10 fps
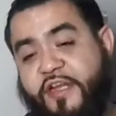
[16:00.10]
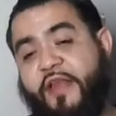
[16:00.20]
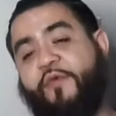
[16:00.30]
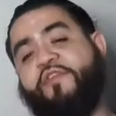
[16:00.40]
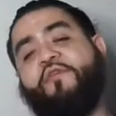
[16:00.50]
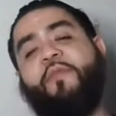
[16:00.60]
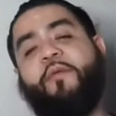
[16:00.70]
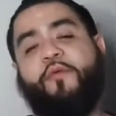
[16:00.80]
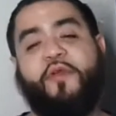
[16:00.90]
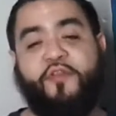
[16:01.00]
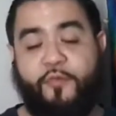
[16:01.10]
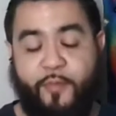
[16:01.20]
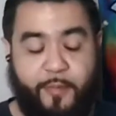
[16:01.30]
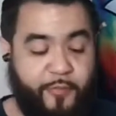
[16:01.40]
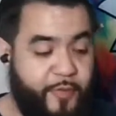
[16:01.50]
to get Rick to remember, Rick don't
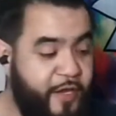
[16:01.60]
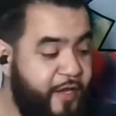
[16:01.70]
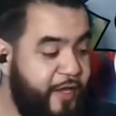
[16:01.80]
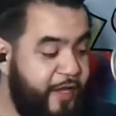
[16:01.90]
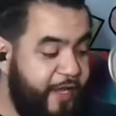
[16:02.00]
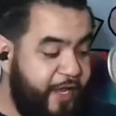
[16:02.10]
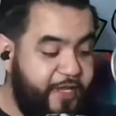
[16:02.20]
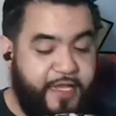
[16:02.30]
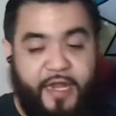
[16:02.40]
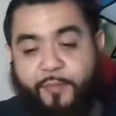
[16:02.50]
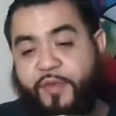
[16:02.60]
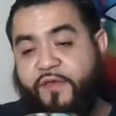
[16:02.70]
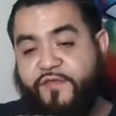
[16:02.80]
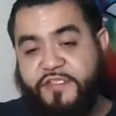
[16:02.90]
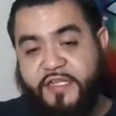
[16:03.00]
remember. And they got a
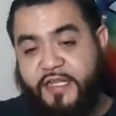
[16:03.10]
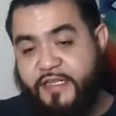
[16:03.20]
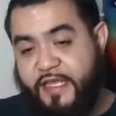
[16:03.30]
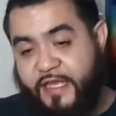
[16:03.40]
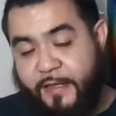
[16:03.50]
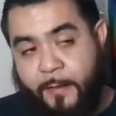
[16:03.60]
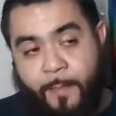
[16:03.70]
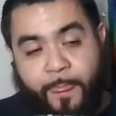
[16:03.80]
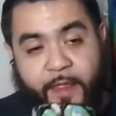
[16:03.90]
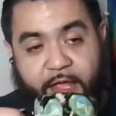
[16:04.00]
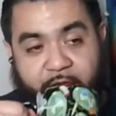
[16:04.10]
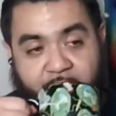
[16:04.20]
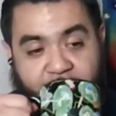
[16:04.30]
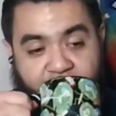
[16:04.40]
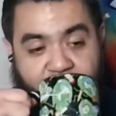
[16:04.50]
beef and shit like that.
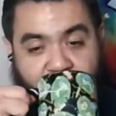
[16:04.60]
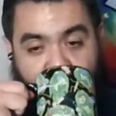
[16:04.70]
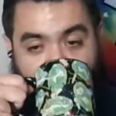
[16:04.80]
And